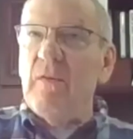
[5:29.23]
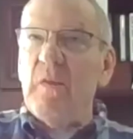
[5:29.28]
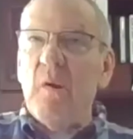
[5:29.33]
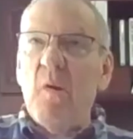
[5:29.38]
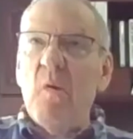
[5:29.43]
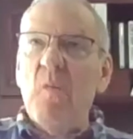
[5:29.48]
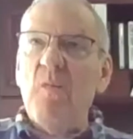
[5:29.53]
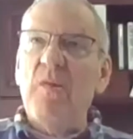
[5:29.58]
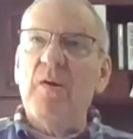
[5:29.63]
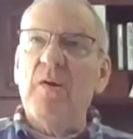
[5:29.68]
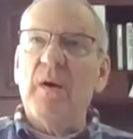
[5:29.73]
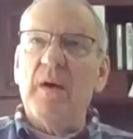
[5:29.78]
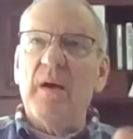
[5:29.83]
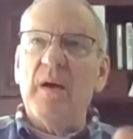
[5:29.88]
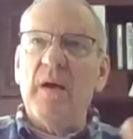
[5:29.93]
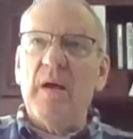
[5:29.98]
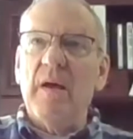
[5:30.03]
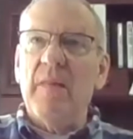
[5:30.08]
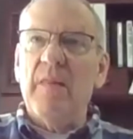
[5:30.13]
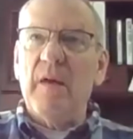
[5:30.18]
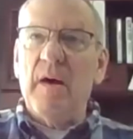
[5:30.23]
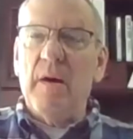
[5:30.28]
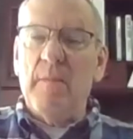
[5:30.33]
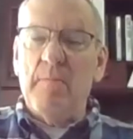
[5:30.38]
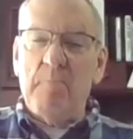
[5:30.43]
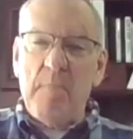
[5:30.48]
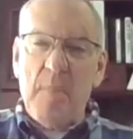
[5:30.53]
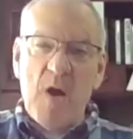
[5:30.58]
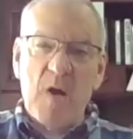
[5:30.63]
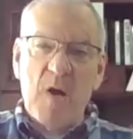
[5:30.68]
though the
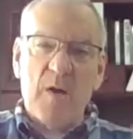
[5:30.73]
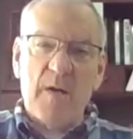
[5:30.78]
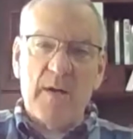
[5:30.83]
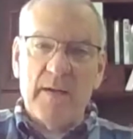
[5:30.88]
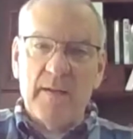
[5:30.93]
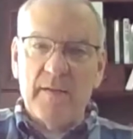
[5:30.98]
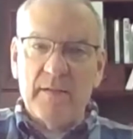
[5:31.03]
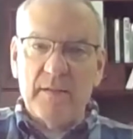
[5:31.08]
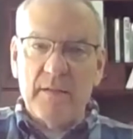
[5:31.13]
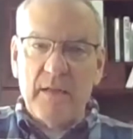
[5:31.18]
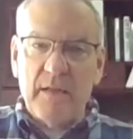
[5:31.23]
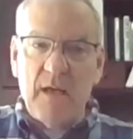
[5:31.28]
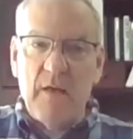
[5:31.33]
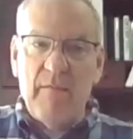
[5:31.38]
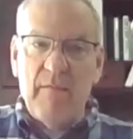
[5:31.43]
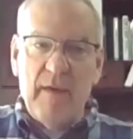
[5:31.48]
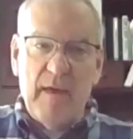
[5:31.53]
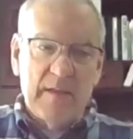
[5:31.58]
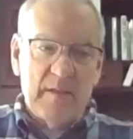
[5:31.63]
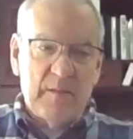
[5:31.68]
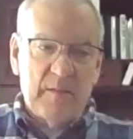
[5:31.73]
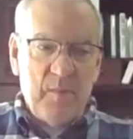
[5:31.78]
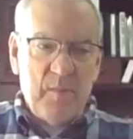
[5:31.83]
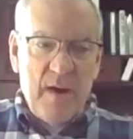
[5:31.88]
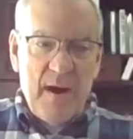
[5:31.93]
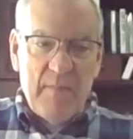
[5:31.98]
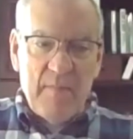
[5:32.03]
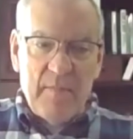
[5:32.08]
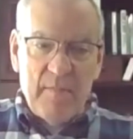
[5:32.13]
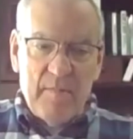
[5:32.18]
market itself has
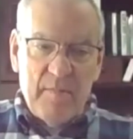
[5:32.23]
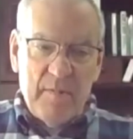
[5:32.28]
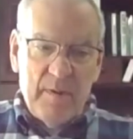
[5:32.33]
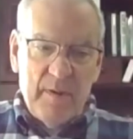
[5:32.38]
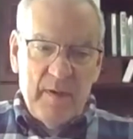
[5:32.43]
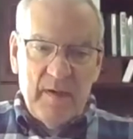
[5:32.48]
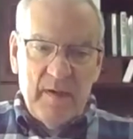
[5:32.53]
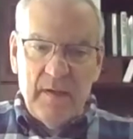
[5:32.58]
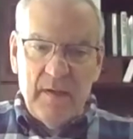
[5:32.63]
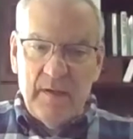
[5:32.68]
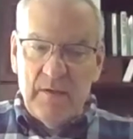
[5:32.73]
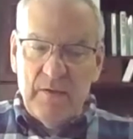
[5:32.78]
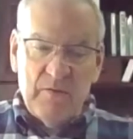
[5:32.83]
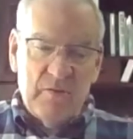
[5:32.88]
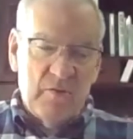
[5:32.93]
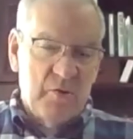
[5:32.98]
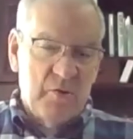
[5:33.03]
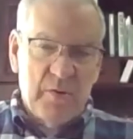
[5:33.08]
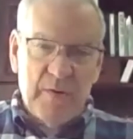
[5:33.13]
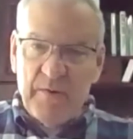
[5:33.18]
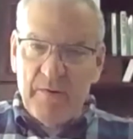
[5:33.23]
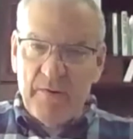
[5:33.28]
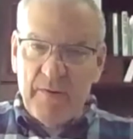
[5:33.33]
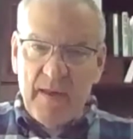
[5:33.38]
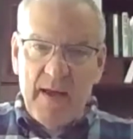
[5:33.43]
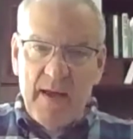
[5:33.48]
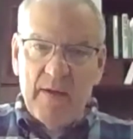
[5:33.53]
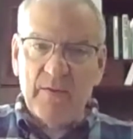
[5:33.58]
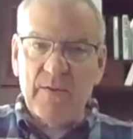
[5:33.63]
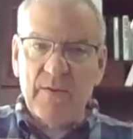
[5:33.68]
probably
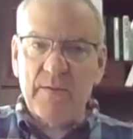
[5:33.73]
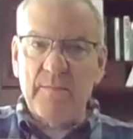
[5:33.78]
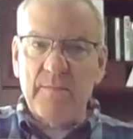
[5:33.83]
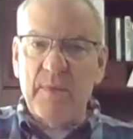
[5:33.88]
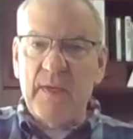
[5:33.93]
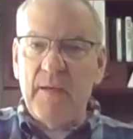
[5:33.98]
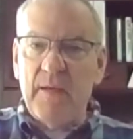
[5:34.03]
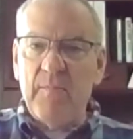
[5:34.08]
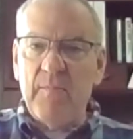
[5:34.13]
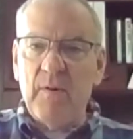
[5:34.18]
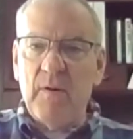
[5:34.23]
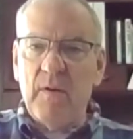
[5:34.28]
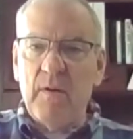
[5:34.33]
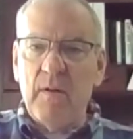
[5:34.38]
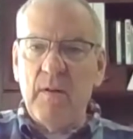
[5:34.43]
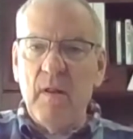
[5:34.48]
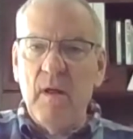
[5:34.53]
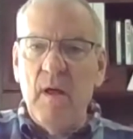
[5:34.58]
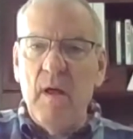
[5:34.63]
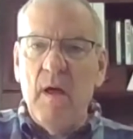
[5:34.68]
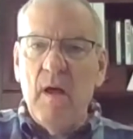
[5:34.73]
200,000 people,